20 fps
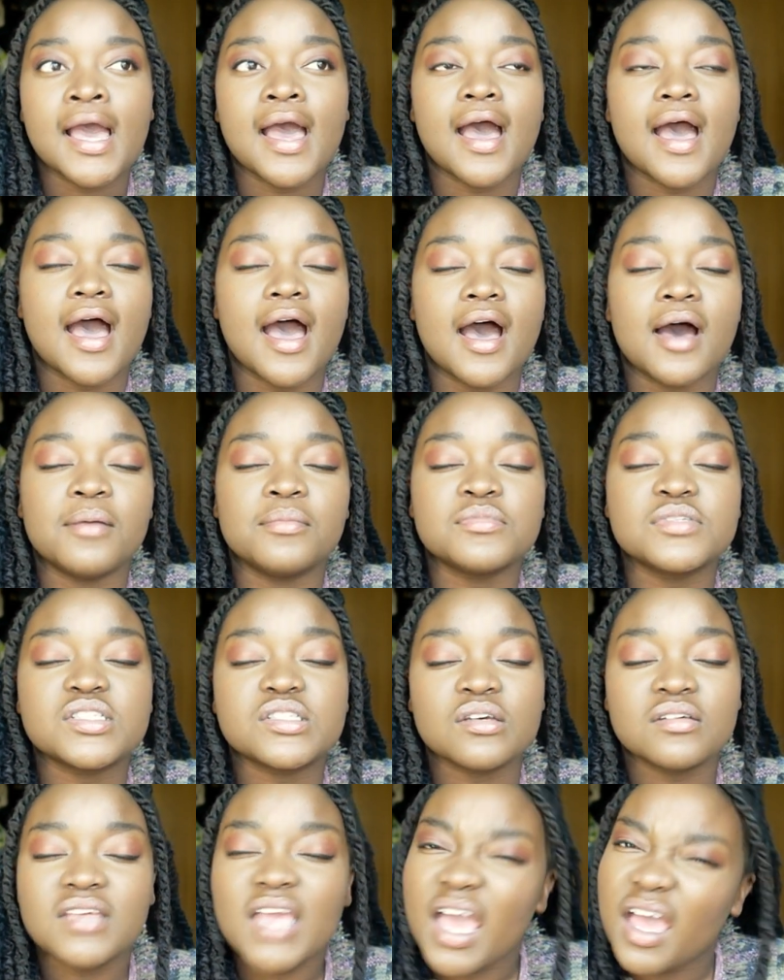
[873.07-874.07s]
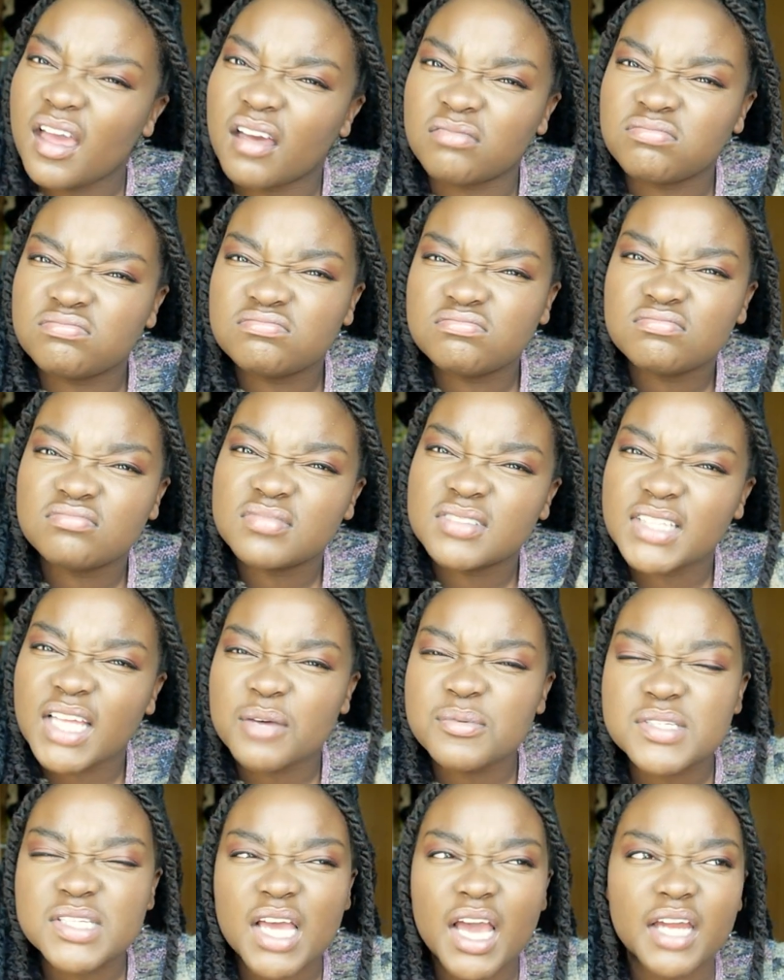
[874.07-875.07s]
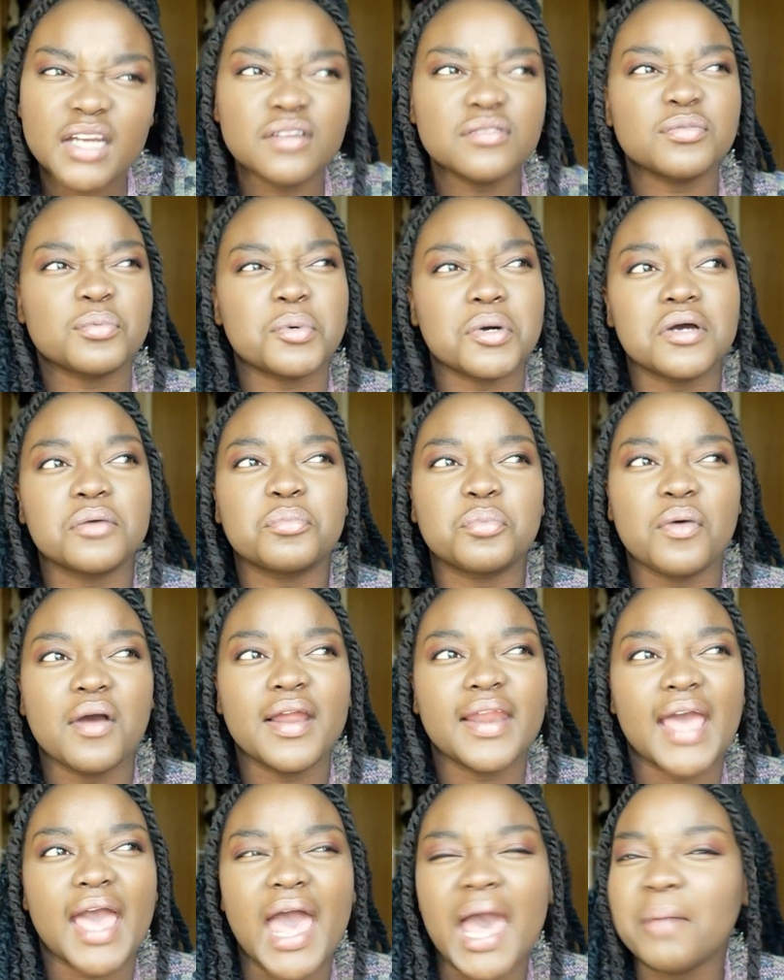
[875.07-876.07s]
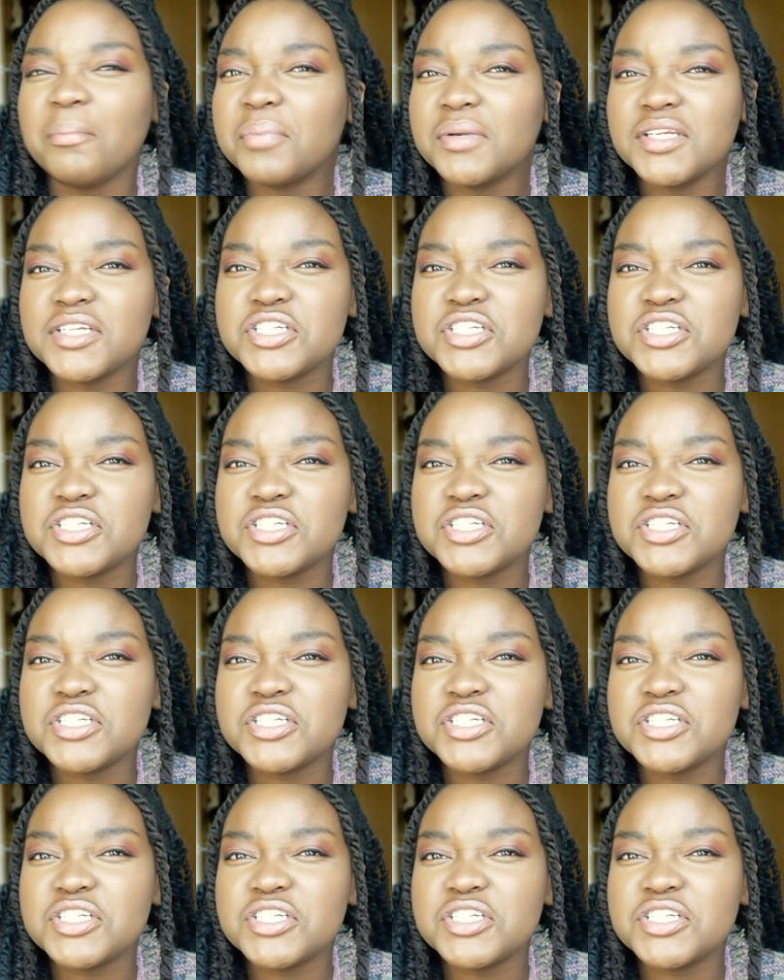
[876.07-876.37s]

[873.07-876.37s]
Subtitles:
That was kind of what happened in